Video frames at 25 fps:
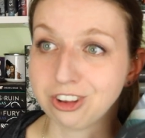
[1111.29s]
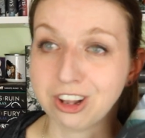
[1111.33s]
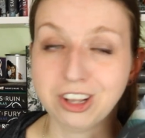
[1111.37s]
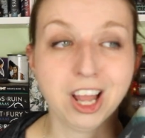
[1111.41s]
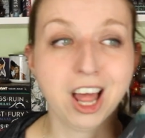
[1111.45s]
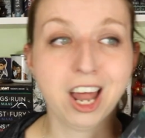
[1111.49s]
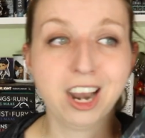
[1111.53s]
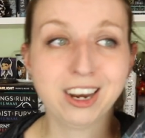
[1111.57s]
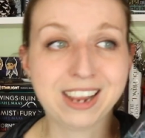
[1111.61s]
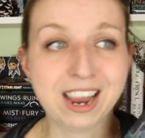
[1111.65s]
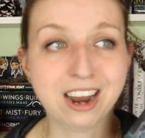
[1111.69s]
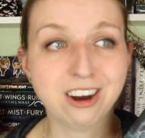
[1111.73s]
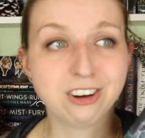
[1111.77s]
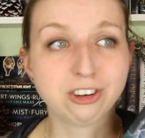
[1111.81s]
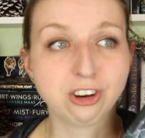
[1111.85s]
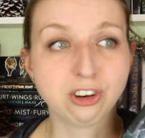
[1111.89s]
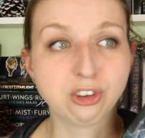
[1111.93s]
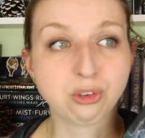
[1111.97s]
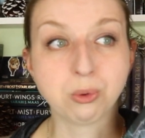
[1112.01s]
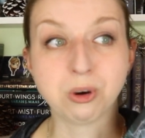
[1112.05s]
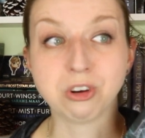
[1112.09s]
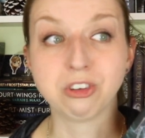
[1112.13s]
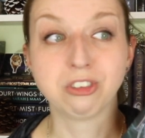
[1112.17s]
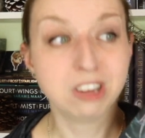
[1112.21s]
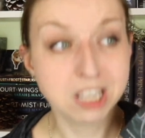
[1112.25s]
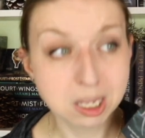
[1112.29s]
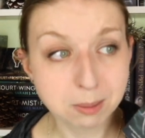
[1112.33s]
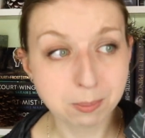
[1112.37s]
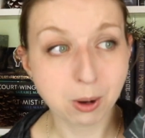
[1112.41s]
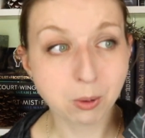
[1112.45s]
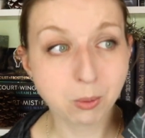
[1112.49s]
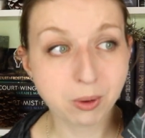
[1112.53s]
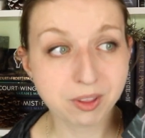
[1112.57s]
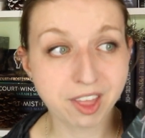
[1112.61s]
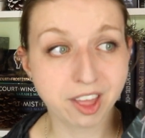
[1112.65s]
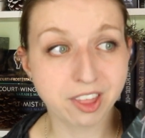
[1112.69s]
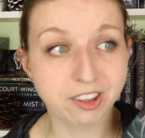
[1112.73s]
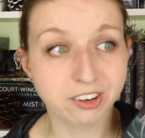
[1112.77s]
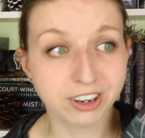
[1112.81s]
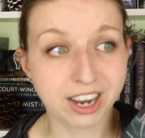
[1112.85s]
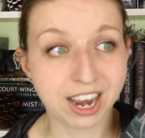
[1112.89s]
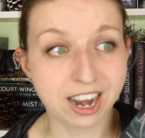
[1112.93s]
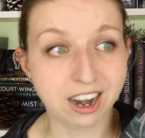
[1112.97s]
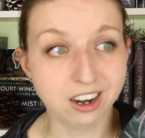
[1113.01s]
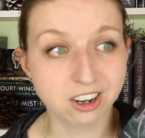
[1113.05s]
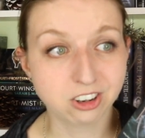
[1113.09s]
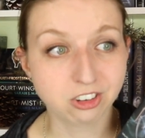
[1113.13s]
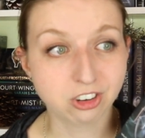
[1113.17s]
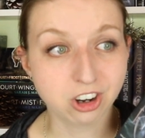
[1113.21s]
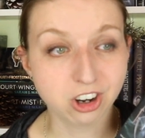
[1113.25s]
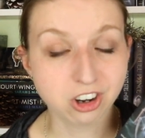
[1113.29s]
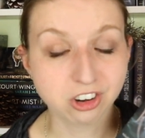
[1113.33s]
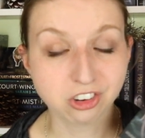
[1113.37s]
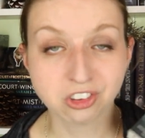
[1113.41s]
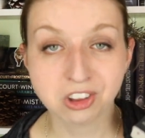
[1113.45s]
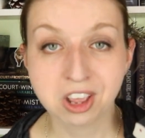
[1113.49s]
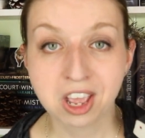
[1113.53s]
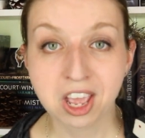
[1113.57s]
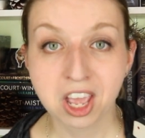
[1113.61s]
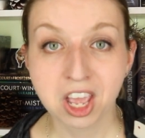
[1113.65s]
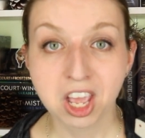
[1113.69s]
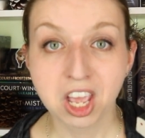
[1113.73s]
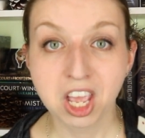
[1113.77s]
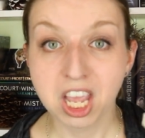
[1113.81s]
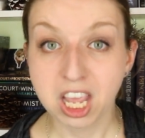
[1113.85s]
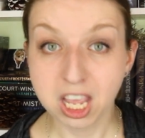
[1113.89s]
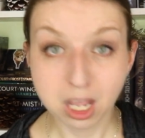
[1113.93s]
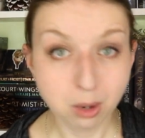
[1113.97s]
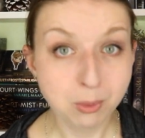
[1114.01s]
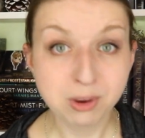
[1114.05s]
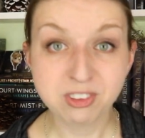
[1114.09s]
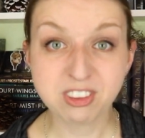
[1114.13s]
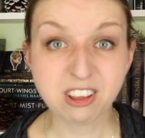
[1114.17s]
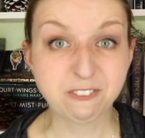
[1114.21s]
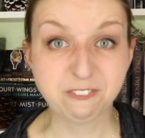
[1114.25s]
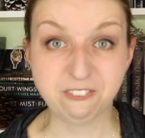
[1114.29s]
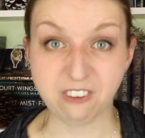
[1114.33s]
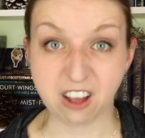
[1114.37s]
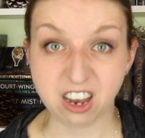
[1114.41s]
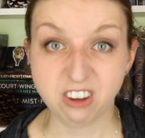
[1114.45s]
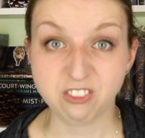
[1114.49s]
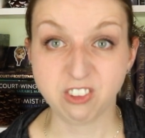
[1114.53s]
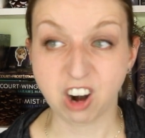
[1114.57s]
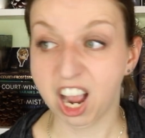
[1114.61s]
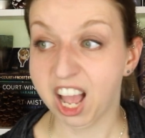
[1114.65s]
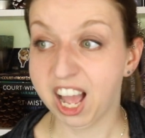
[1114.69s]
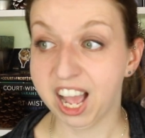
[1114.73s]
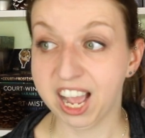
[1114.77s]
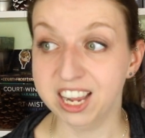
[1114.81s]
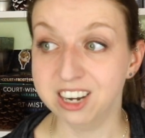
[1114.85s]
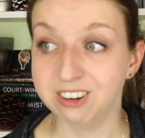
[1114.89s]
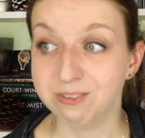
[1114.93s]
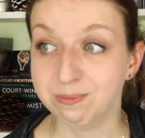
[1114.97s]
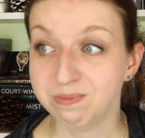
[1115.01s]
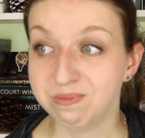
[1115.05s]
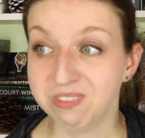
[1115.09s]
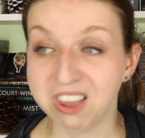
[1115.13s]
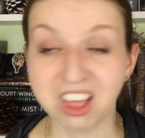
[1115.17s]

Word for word: a lot of characters were sleeping with other characters, it was a fun ride.